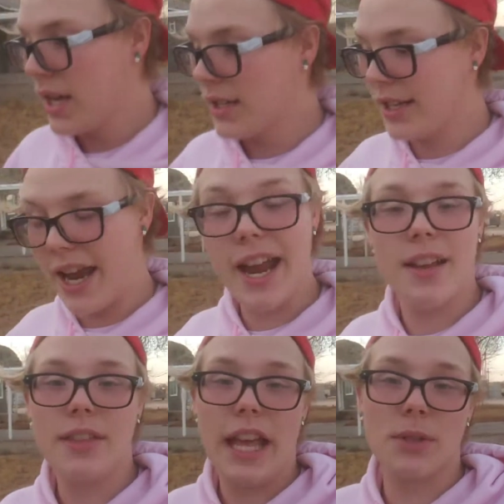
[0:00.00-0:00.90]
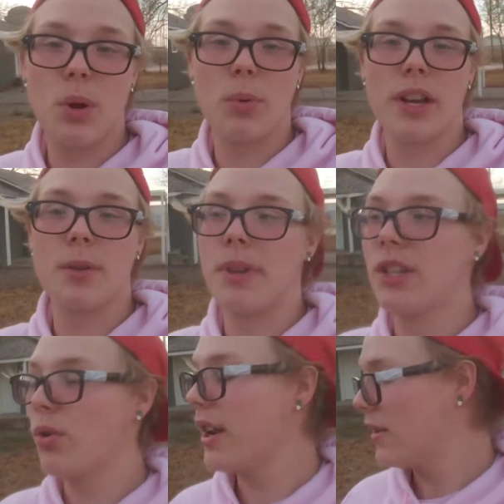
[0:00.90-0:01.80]
today, that's what we're going to be
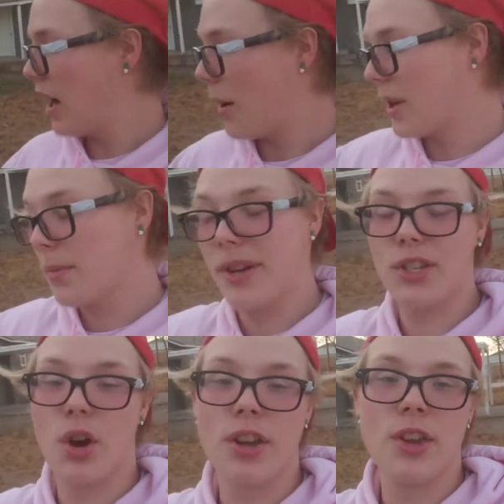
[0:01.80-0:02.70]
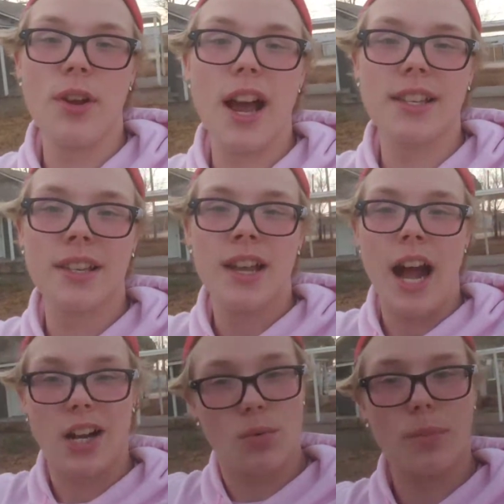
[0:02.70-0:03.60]
doing. I'm going to be showing you guys how to